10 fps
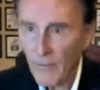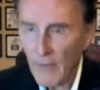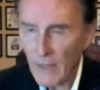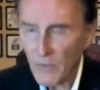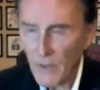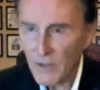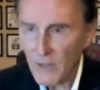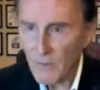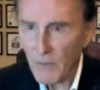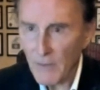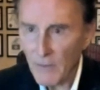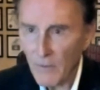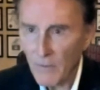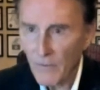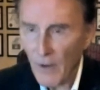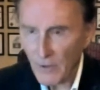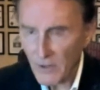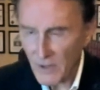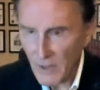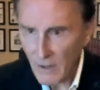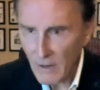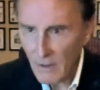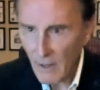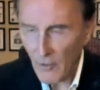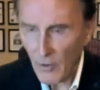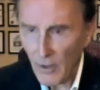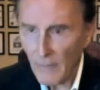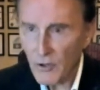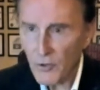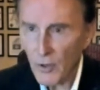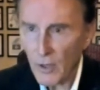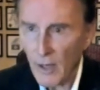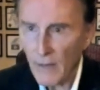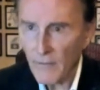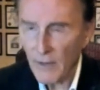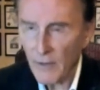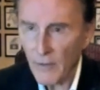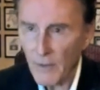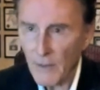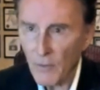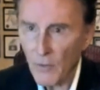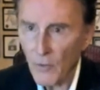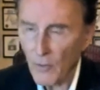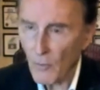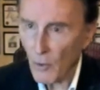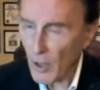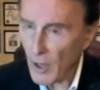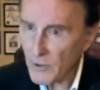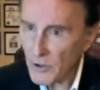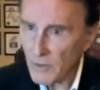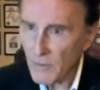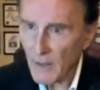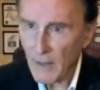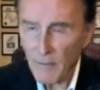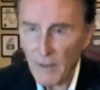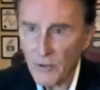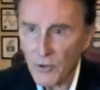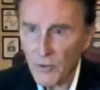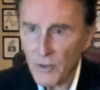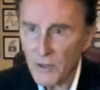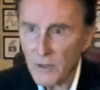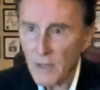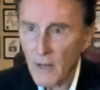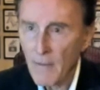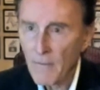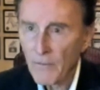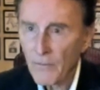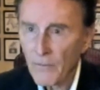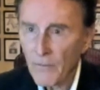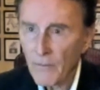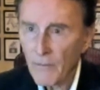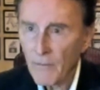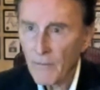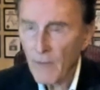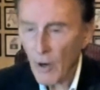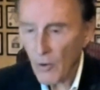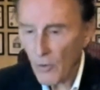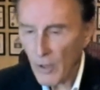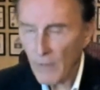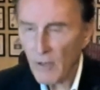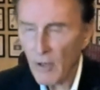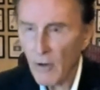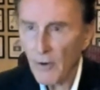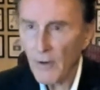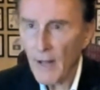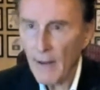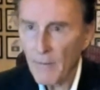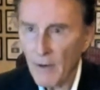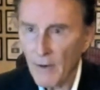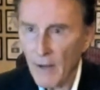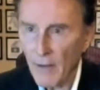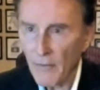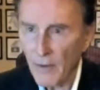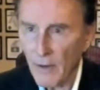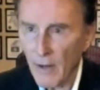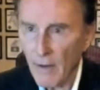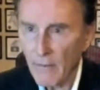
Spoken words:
That's why some people are sick, going to live a short life, and other people who are more conscious, making better choices, are going to live a longer and happier and healthier life.